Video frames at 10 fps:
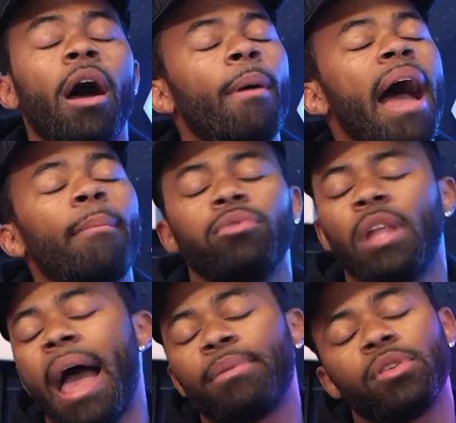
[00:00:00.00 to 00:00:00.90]
Oh,
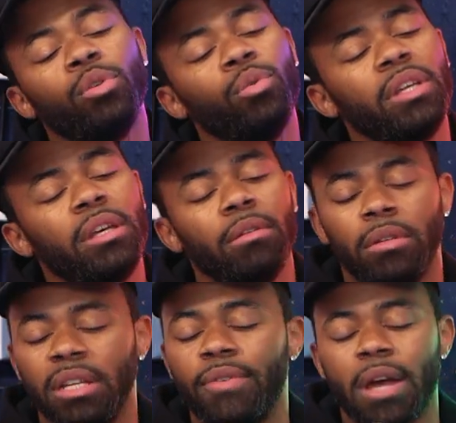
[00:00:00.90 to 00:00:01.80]
absolutely,
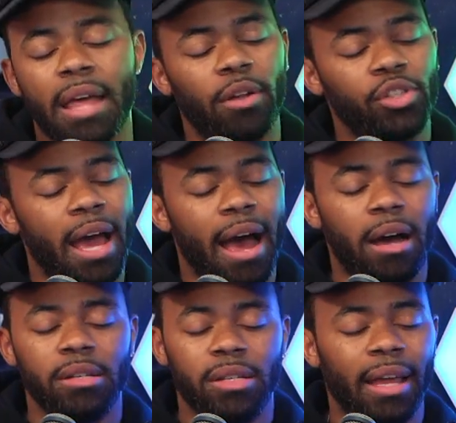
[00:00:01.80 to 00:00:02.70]
leaving LJ. I
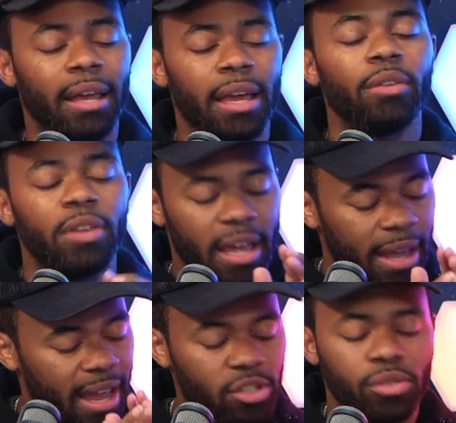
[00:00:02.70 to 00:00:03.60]
understand. Like it,
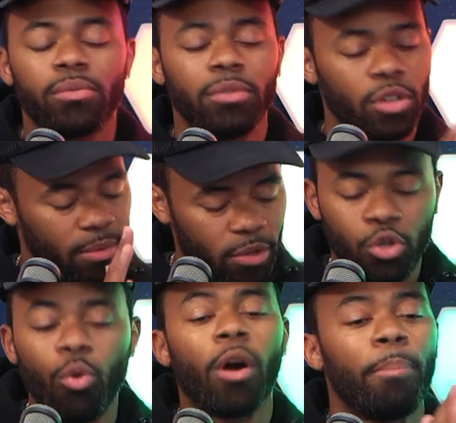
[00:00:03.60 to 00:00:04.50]
it's
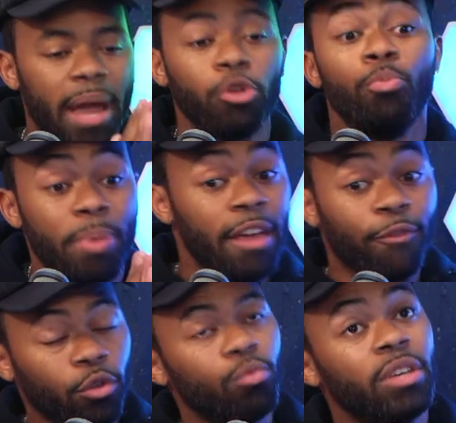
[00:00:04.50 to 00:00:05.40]
you are pay, you pay
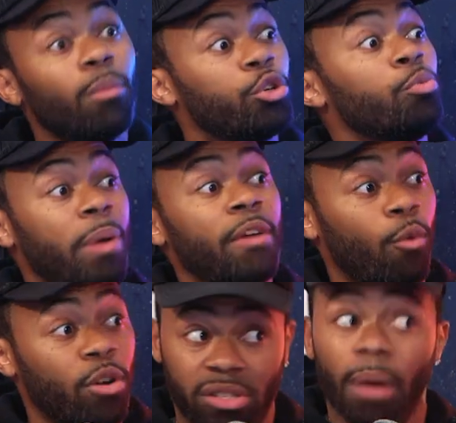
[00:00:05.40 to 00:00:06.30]
you get what you pay
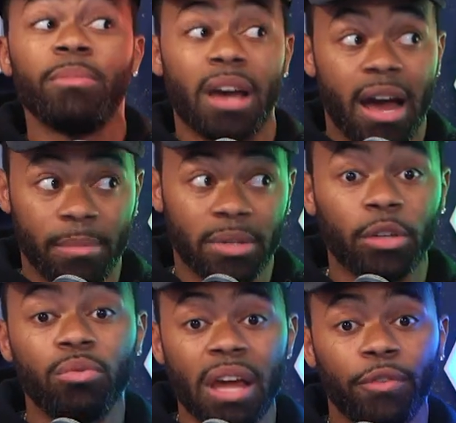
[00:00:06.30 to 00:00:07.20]
for sometimes.
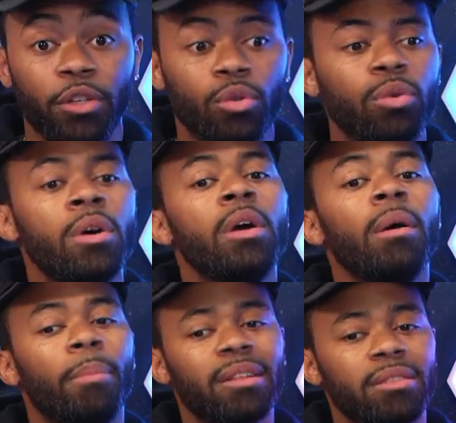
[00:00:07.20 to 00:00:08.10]
Like you definitely do.
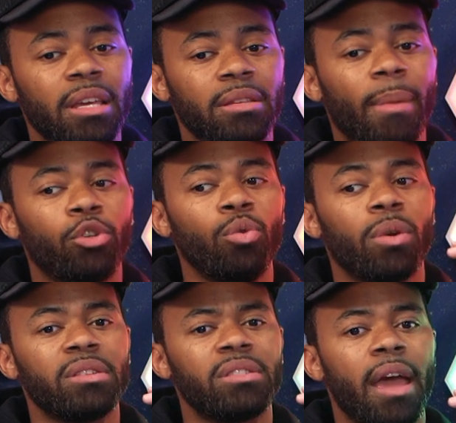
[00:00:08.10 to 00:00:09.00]
But at the same time, I do
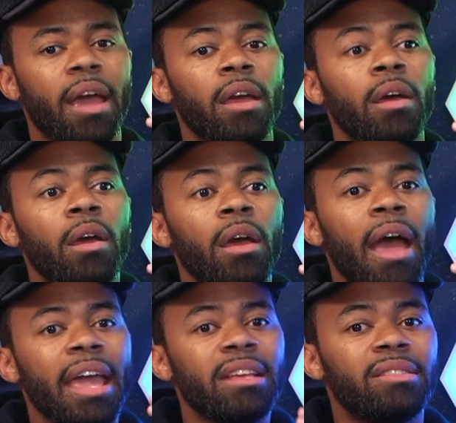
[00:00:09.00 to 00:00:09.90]
want to say,
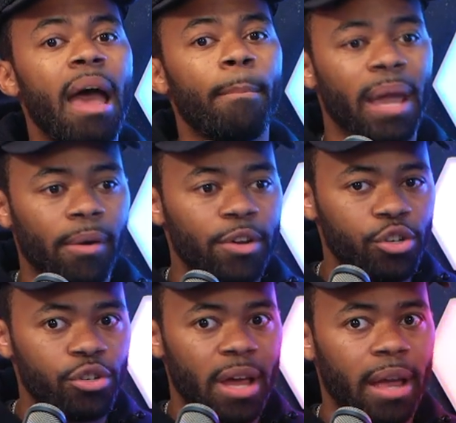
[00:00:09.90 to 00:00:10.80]
is that
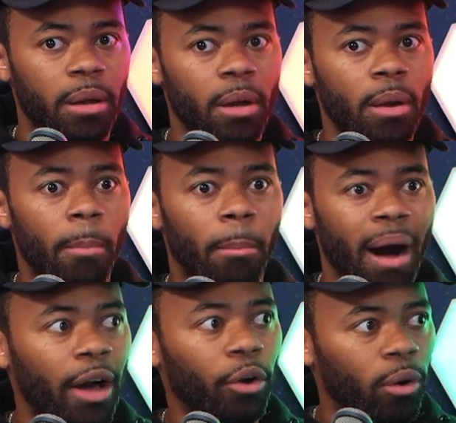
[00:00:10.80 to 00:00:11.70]
Behringer's like
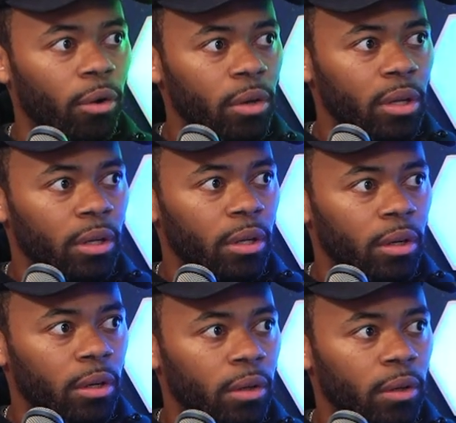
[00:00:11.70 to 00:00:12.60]
model
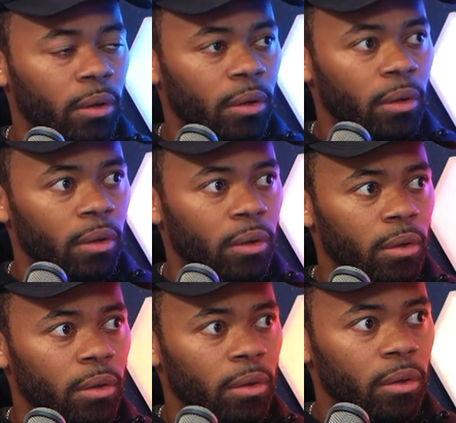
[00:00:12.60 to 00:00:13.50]
to clone everything?
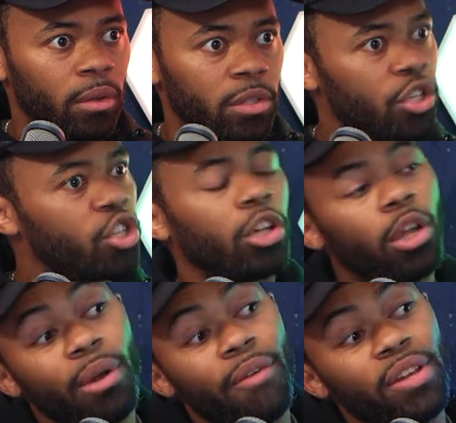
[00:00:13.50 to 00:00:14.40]
to just
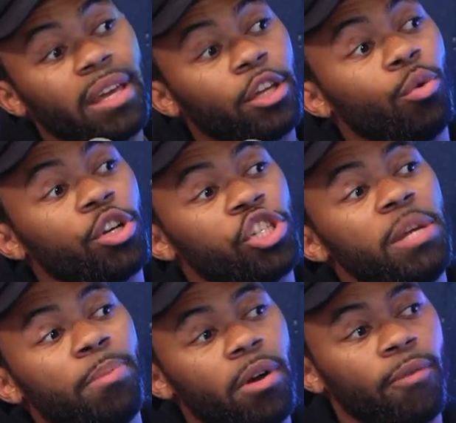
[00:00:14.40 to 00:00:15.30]
clone everything and do like a
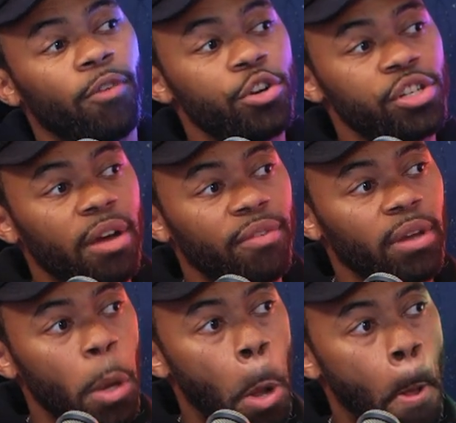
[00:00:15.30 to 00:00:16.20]
cheaper version of
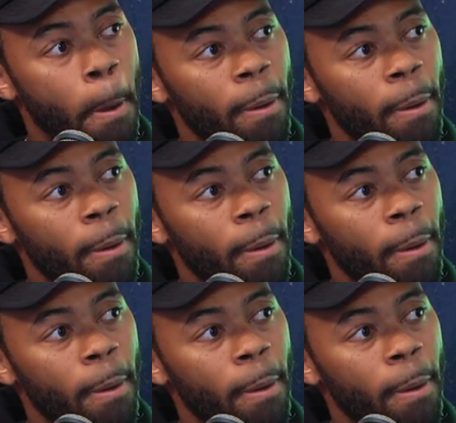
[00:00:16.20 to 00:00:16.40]
it. They're not.